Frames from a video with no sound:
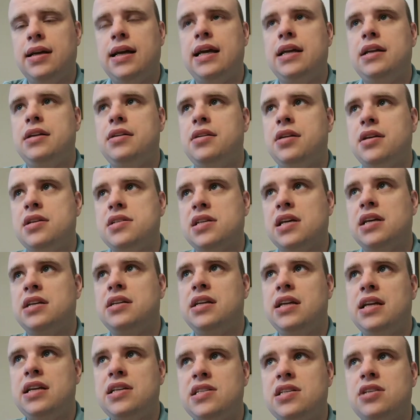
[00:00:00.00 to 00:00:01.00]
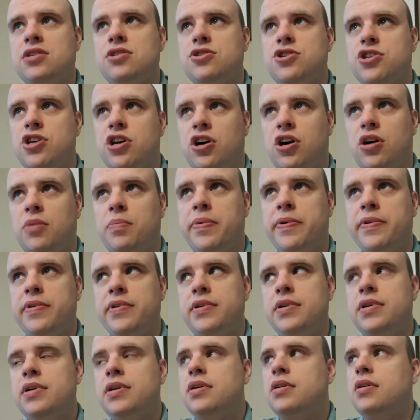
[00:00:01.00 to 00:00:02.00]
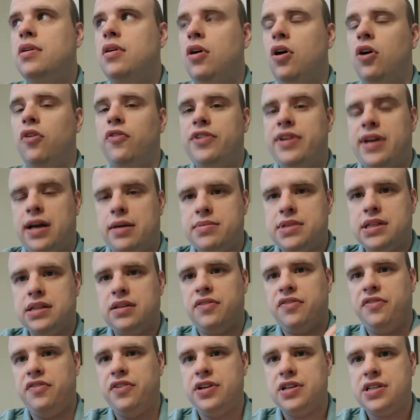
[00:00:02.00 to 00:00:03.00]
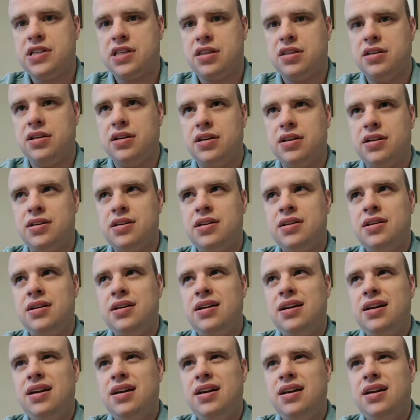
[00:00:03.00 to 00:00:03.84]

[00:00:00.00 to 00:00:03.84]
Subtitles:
It does a decent job of adapting the first third.